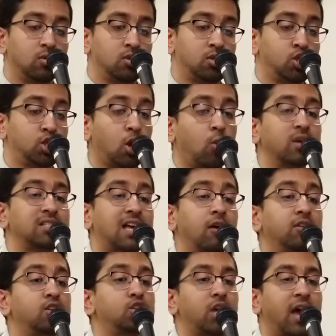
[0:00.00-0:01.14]
show us how
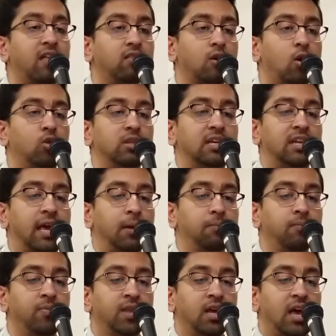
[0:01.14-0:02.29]
to chant the holy
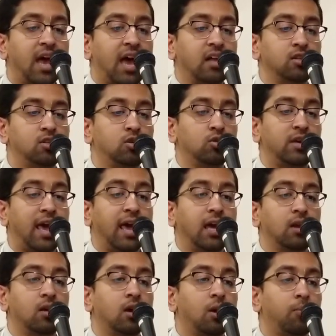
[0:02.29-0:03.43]
name and to
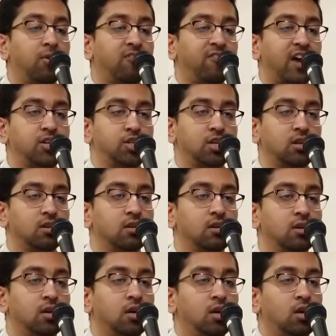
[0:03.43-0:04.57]
gain perfection.
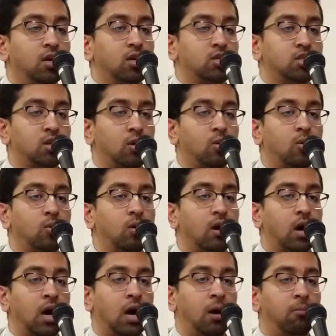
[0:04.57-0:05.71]
So
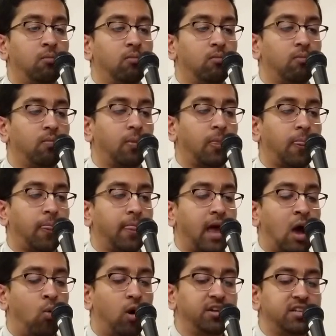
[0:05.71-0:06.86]
I
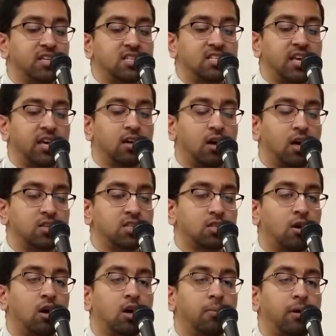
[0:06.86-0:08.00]
wanted to sing a
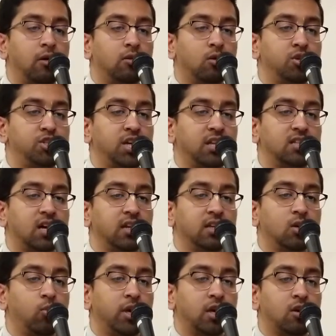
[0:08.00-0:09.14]
song about Lord Chaitanya.
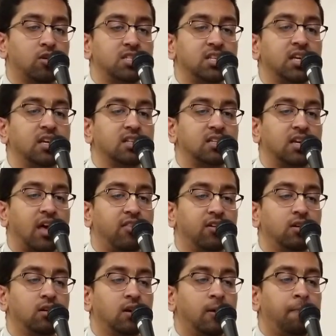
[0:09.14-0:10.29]
We could all sing it
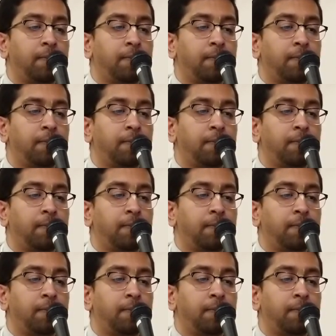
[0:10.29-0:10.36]
together.